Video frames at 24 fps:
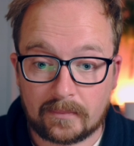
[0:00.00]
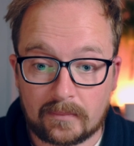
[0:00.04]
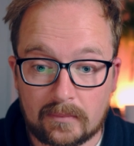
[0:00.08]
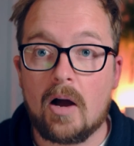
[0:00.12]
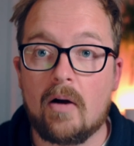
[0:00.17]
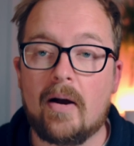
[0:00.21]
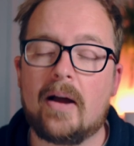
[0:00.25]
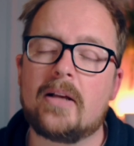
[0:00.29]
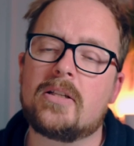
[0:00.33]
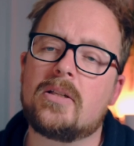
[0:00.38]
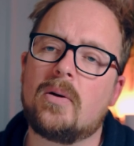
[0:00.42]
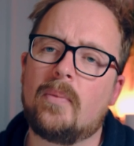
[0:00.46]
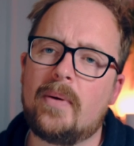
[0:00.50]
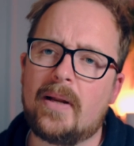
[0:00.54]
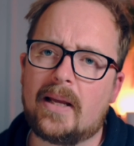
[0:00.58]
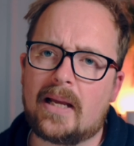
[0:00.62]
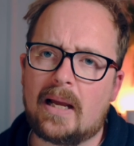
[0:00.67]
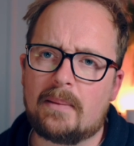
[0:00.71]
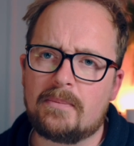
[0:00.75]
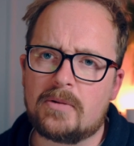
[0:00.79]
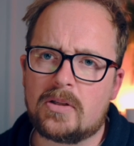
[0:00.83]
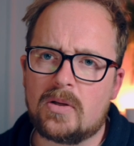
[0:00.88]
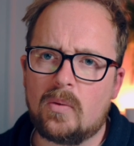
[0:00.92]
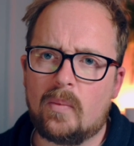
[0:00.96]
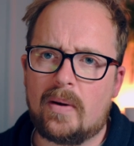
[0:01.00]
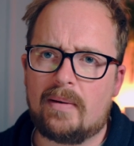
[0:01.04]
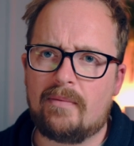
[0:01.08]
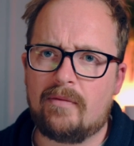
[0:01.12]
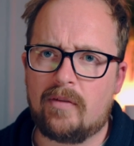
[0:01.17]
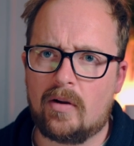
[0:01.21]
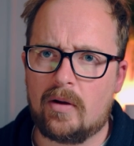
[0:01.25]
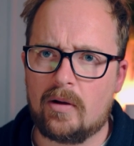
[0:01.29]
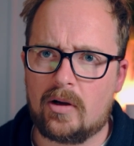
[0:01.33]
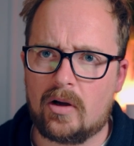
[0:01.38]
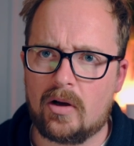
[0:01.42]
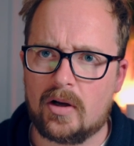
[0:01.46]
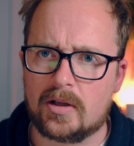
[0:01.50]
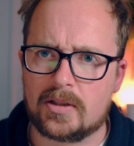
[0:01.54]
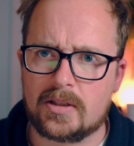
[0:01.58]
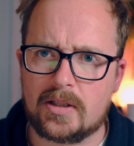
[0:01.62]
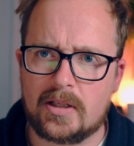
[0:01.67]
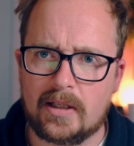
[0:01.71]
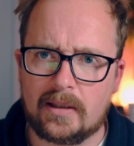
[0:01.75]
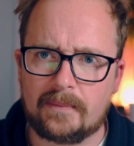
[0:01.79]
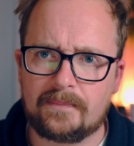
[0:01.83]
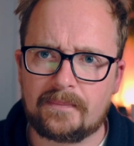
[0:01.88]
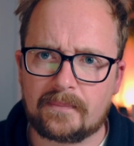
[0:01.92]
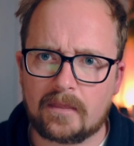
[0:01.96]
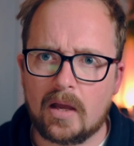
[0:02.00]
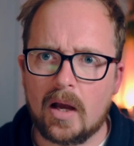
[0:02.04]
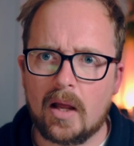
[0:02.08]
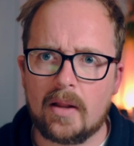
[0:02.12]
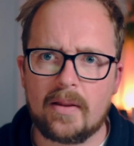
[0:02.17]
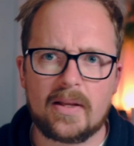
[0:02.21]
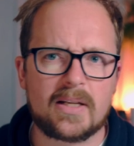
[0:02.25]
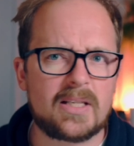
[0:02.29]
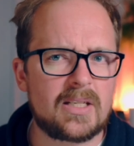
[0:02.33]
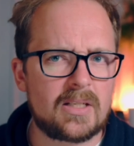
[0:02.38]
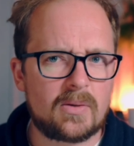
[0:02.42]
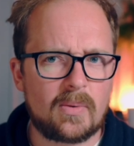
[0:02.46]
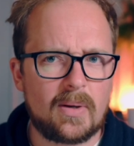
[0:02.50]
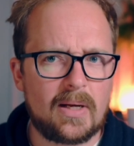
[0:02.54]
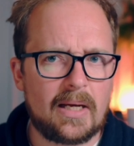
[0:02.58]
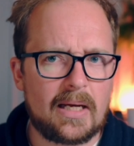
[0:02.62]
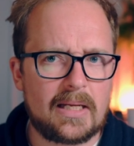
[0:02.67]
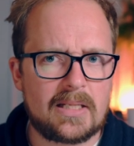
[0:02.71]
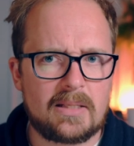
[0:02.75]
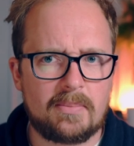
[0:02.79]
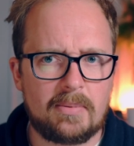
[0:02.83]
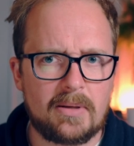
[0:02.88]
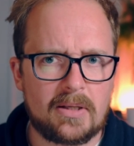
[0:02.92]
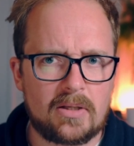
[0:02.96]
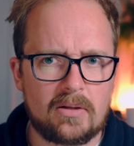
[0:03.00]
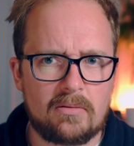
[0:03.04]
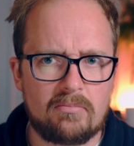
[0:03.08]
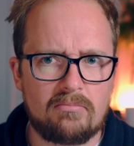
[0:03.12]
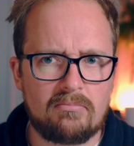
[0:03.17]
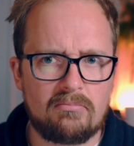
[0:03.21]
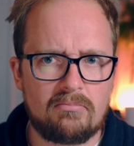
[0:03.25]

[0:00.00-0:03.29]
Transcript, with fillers: All right, so when it comes to Webflow costing, this is where it gets a bit,